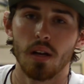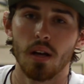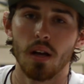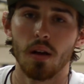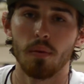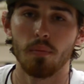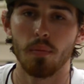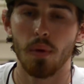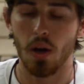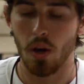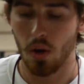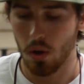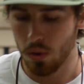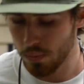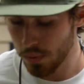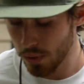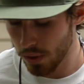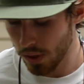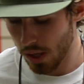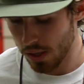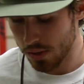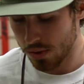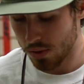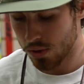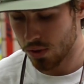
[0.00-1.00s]
I hope you
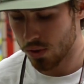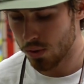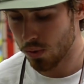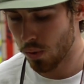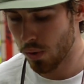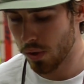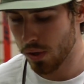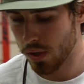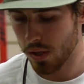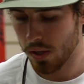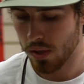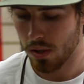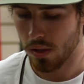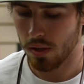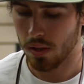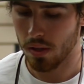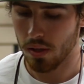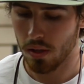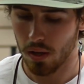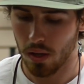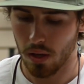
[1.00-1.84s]
guys enjoyed it.